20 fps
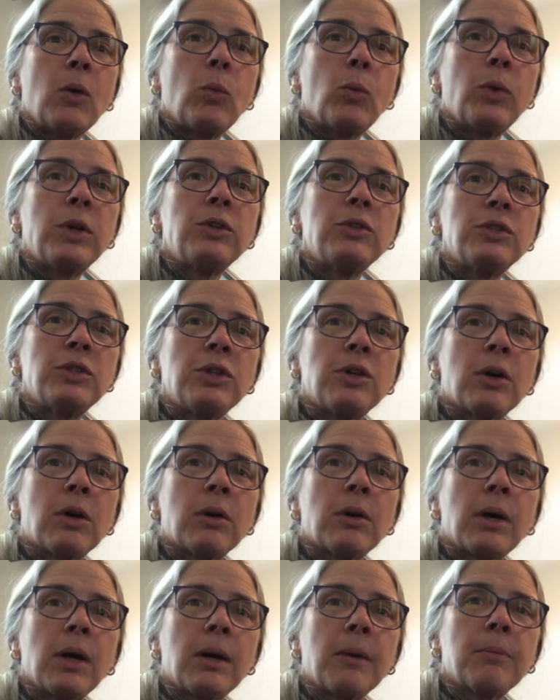when you do
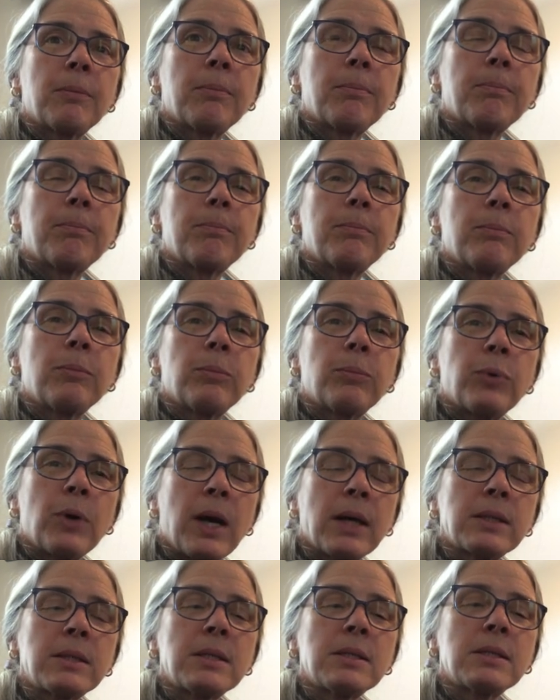your
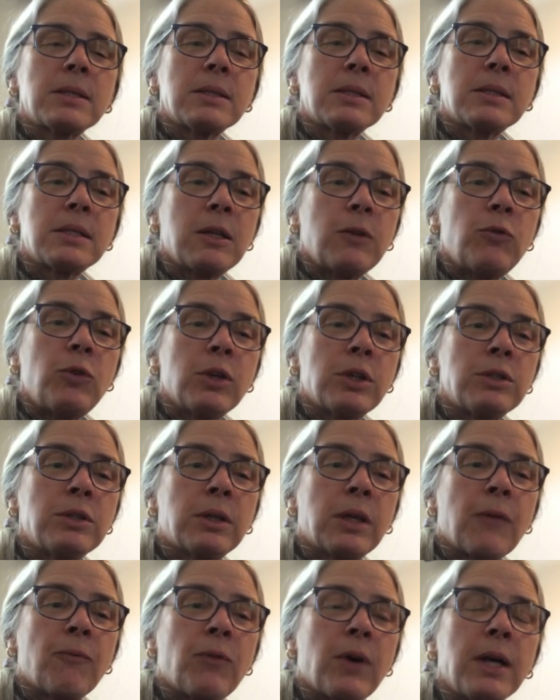practice and see if you can
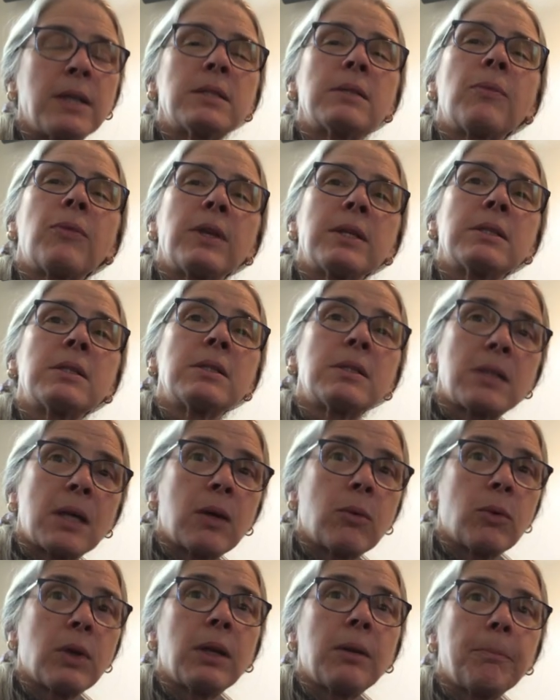find some things to sight
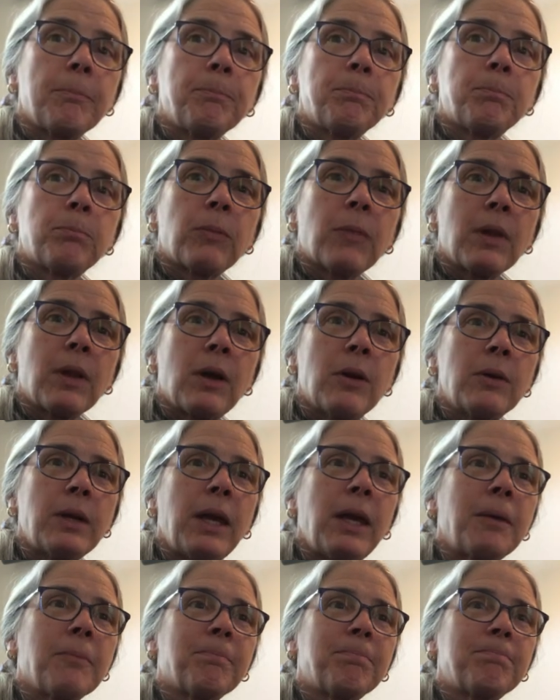read.
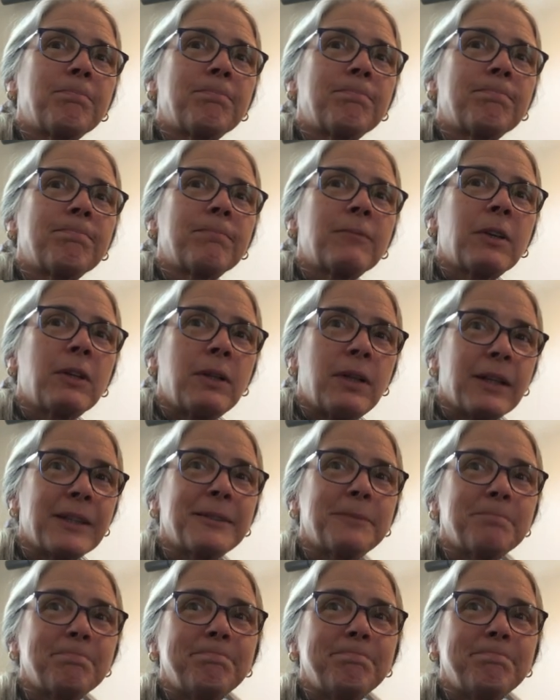Okay, good luck.